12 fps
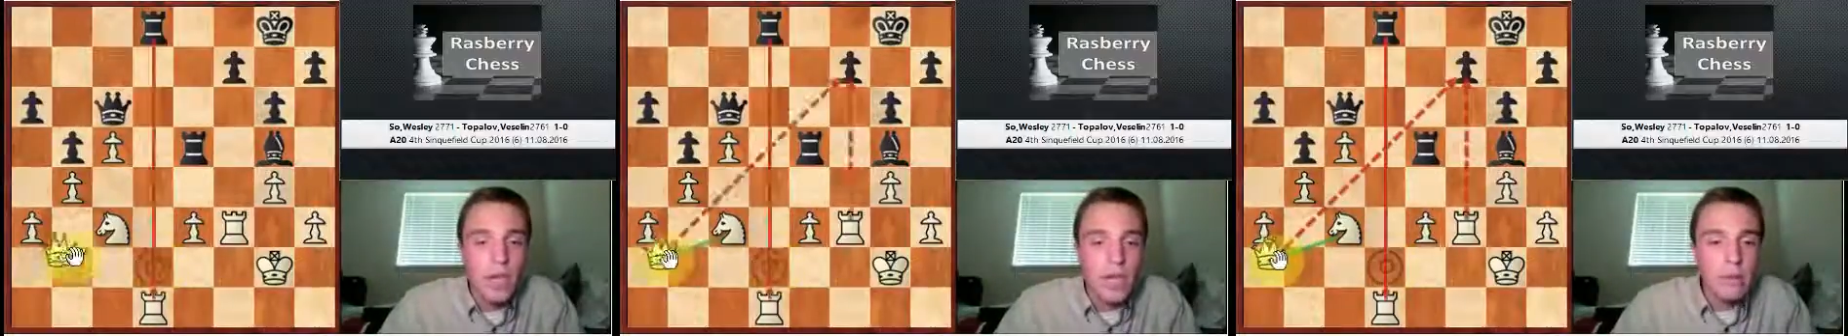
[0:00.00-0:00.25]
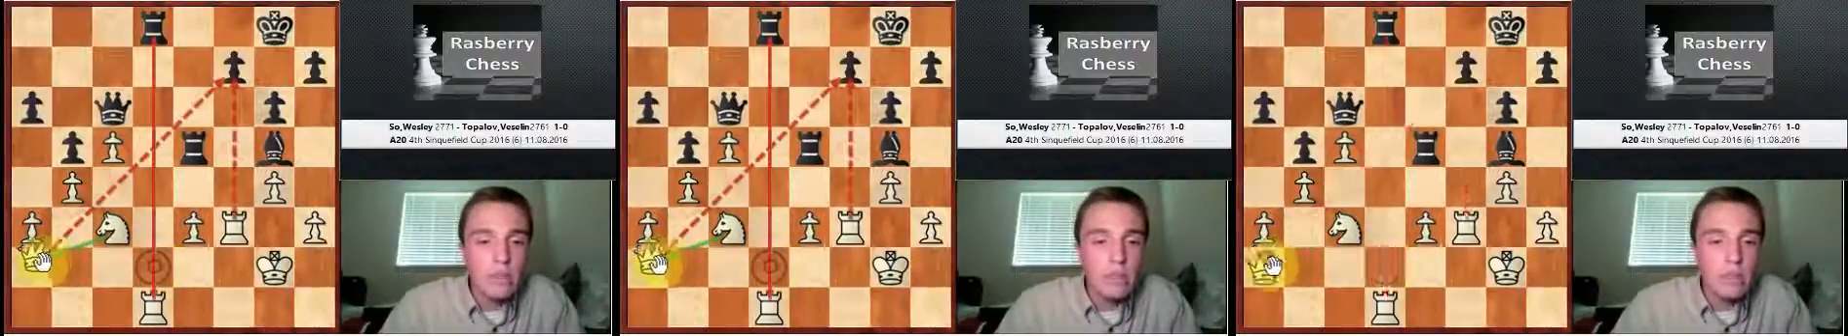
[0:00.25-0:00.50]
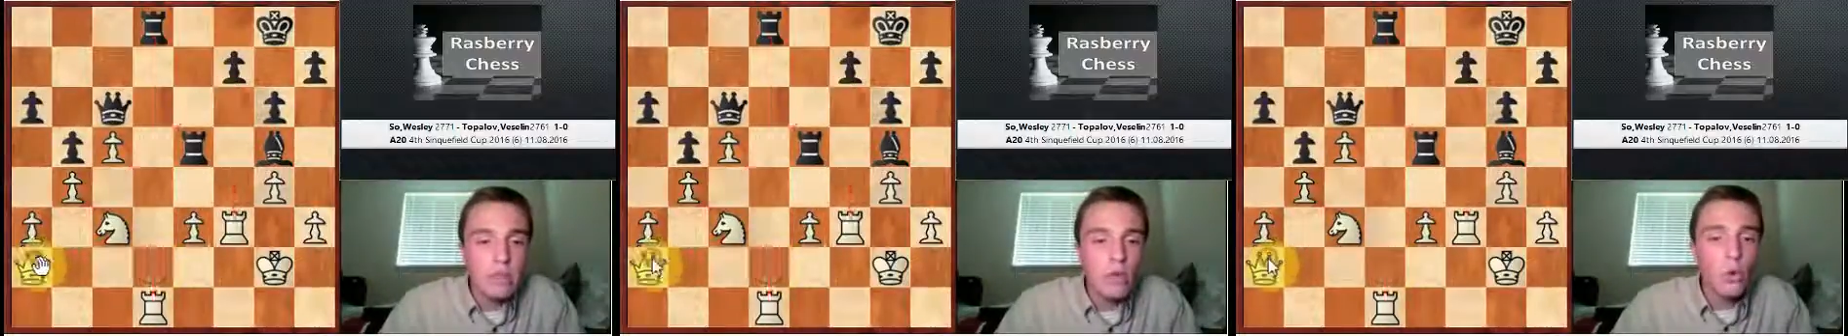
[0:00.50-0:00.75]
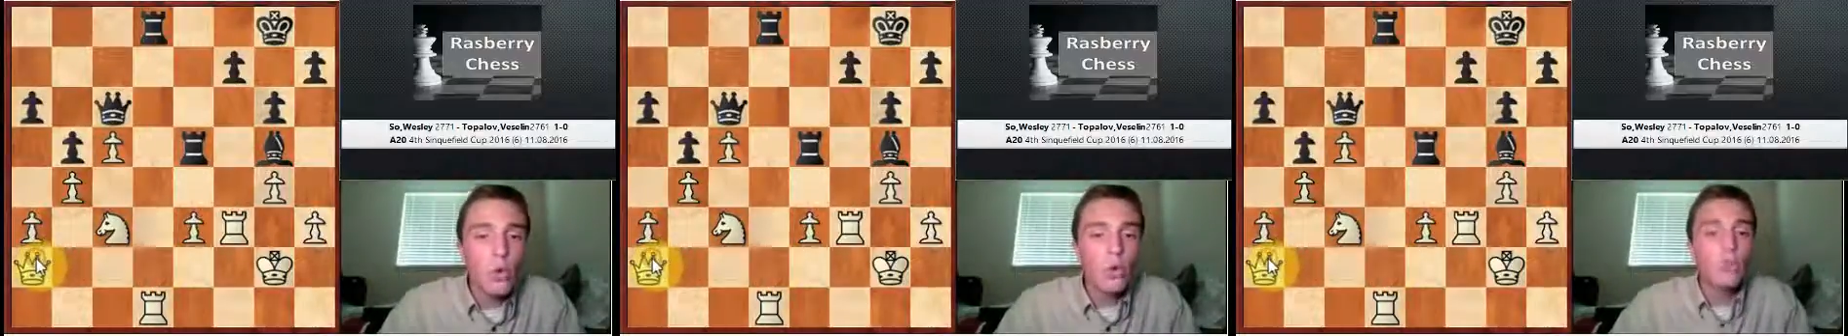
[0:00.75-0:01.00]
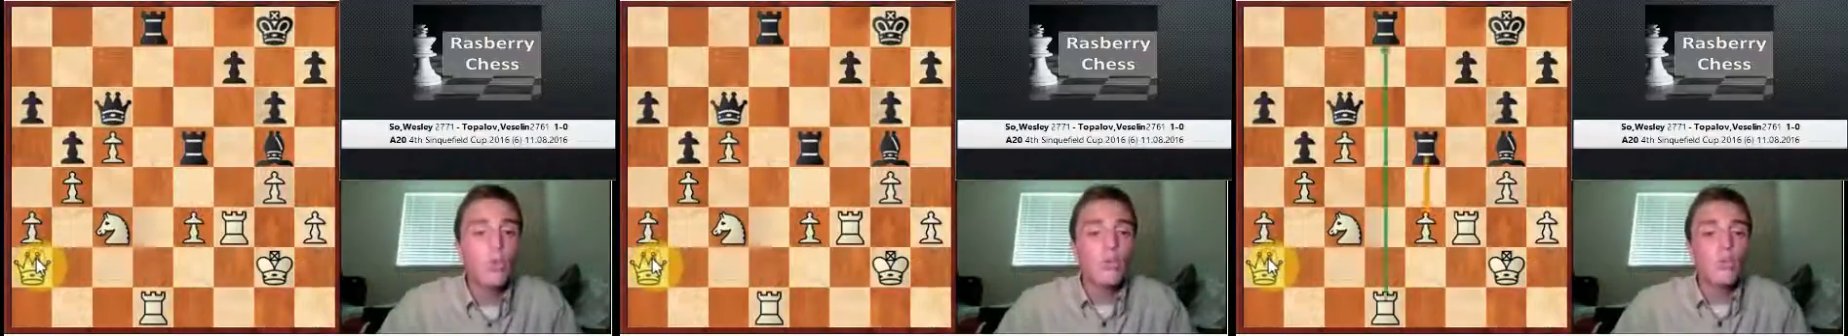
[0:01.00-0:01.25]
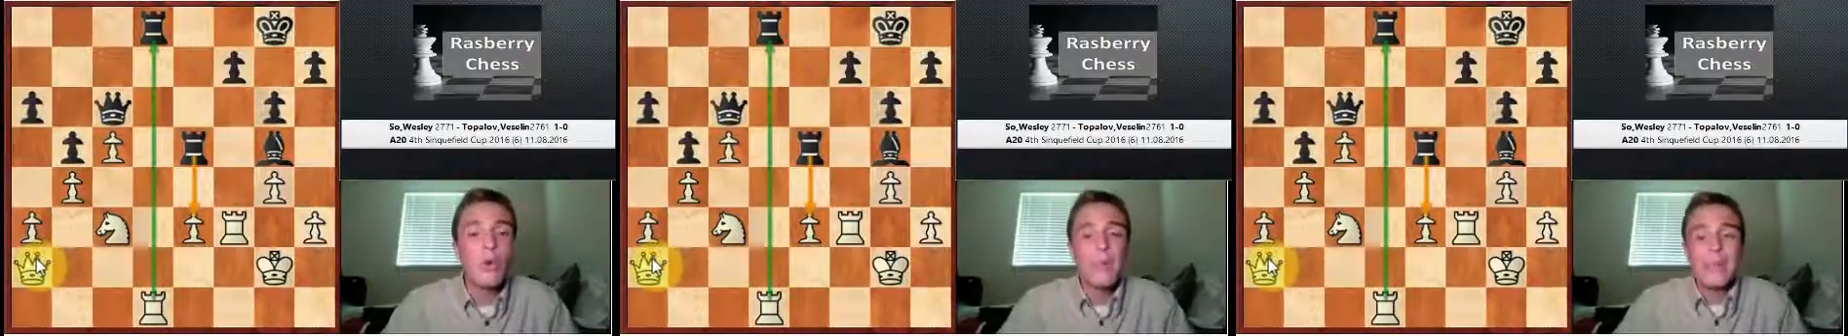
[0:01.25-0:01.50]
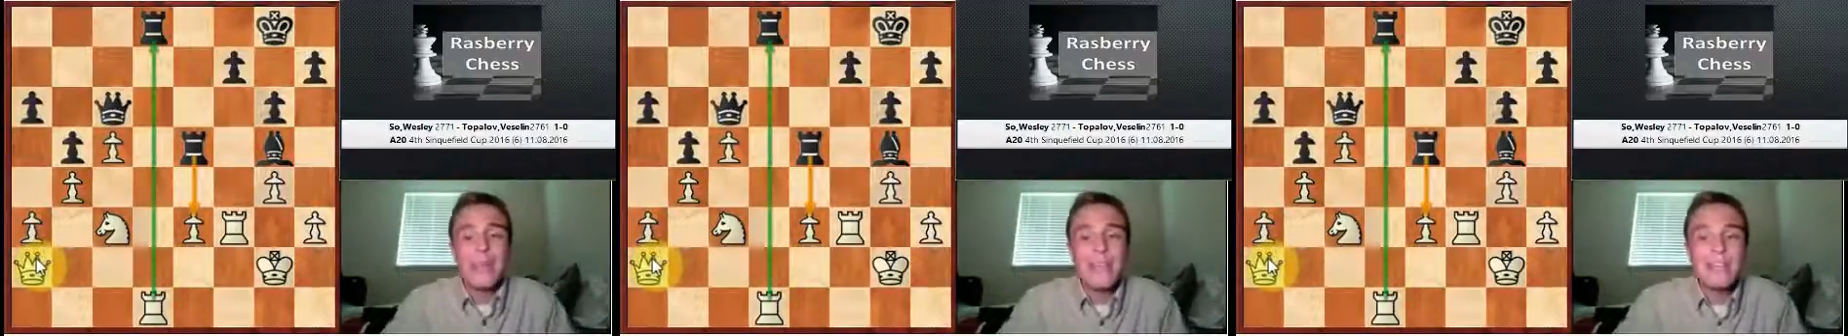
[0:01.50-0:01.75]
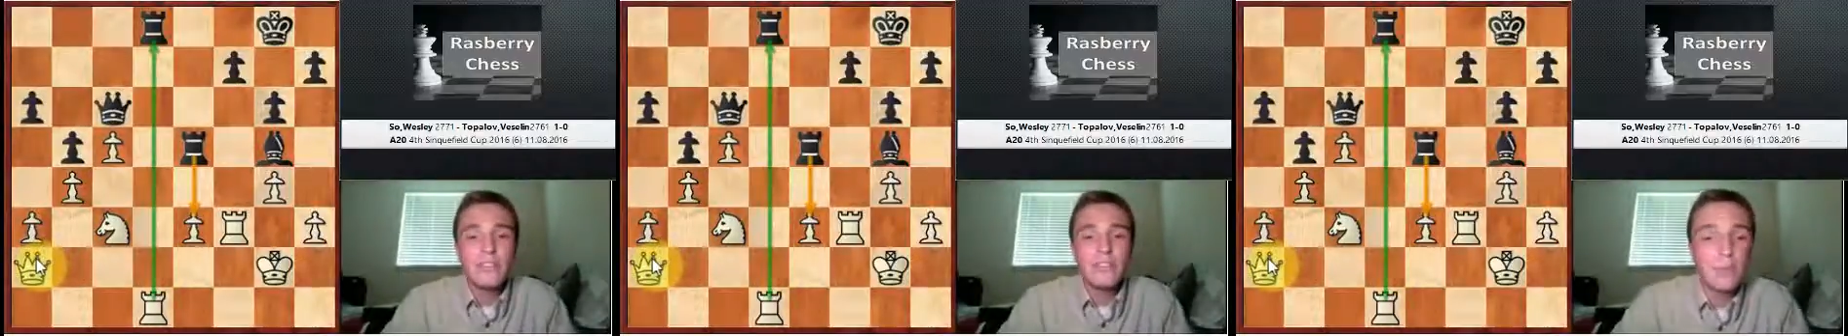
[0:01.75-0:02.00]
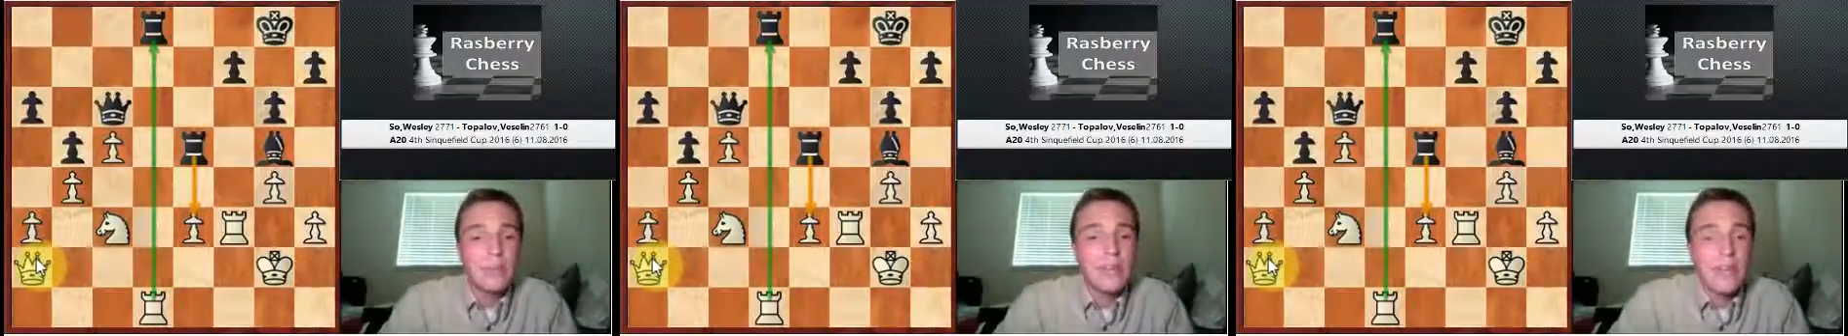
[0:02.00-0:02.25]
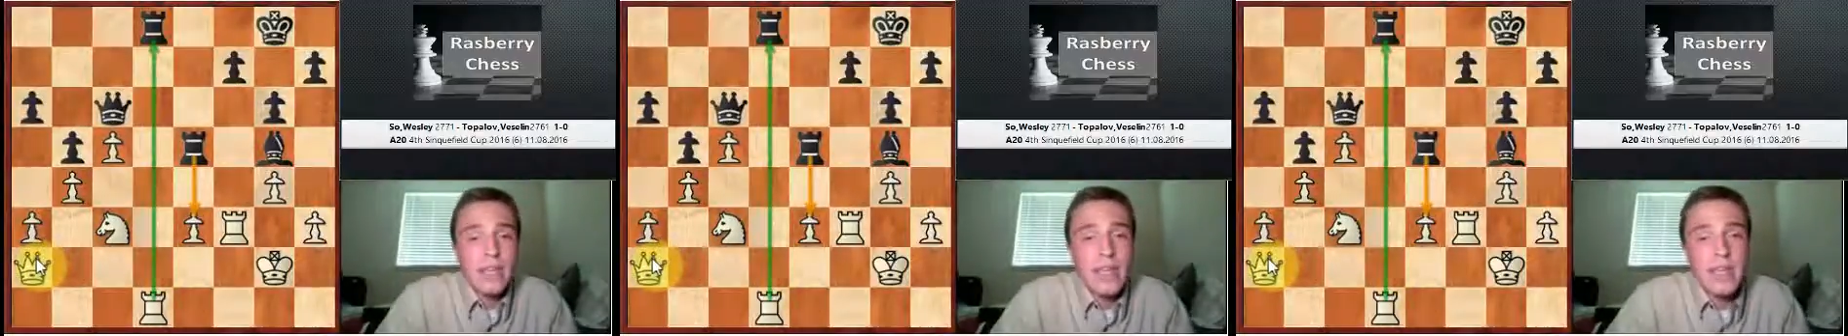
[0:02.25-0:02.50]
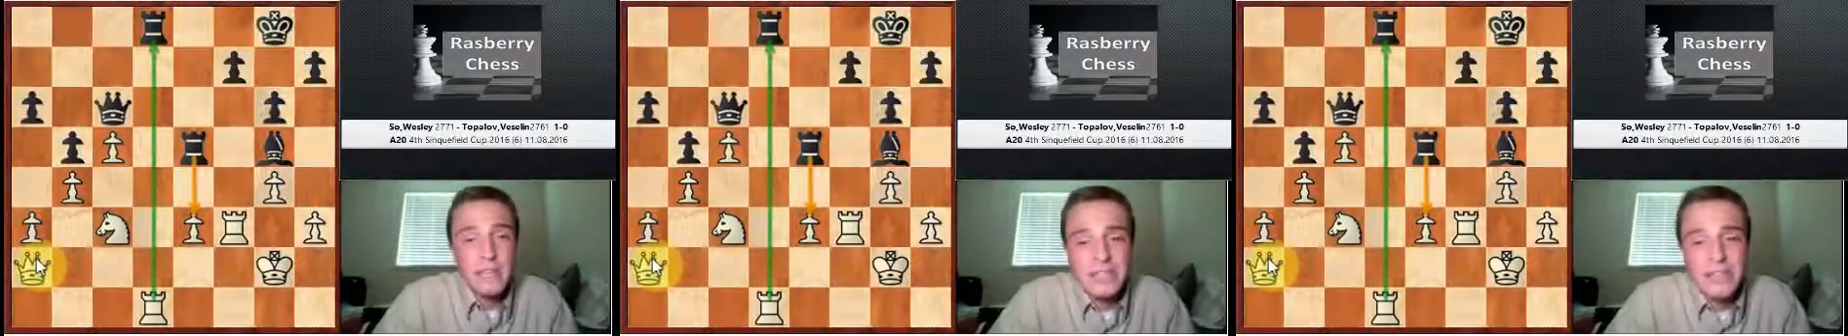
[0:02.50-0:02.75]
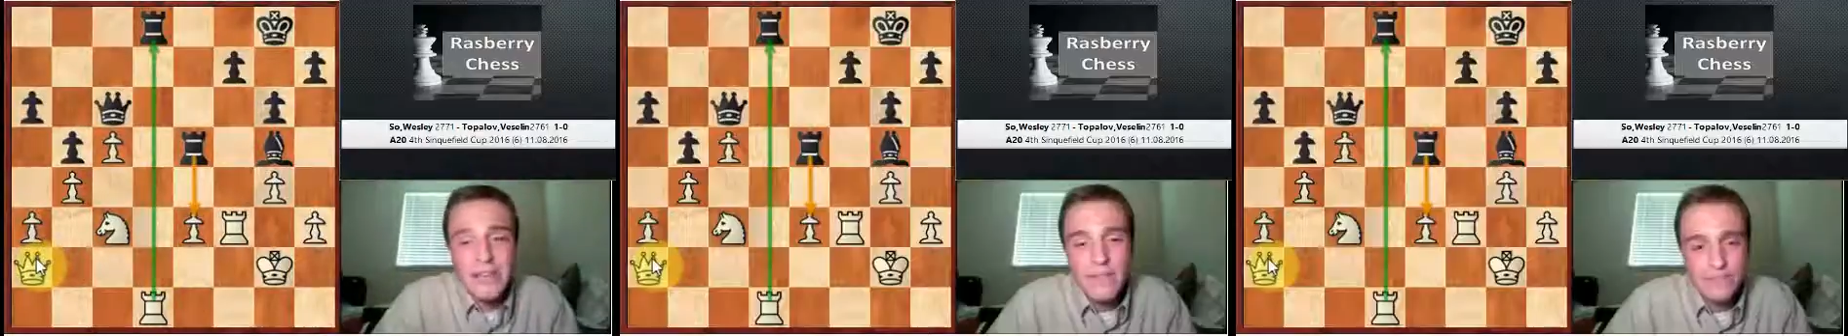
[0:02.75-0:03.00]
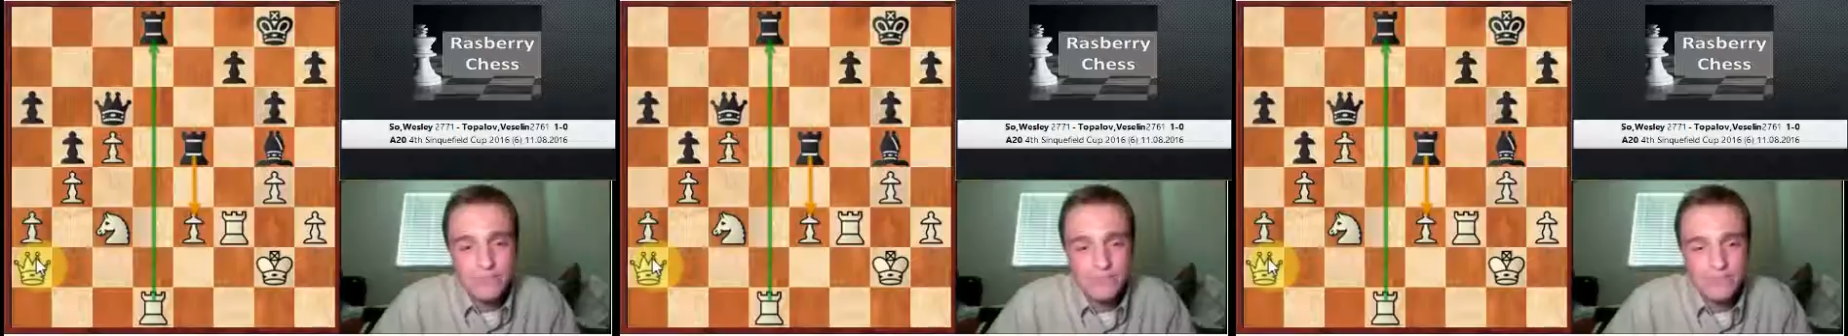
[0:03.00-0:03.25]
He missed the cool move queen a2, attacking f7.